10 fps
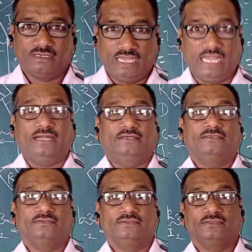and
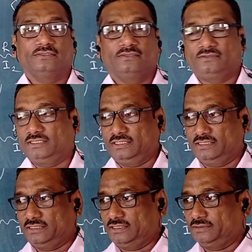
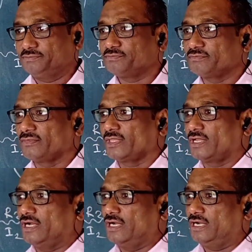the
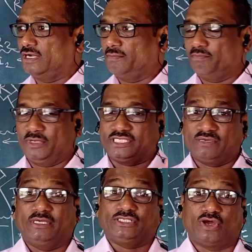
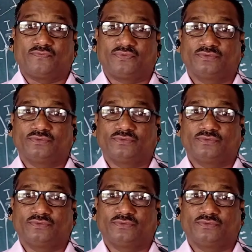measurement of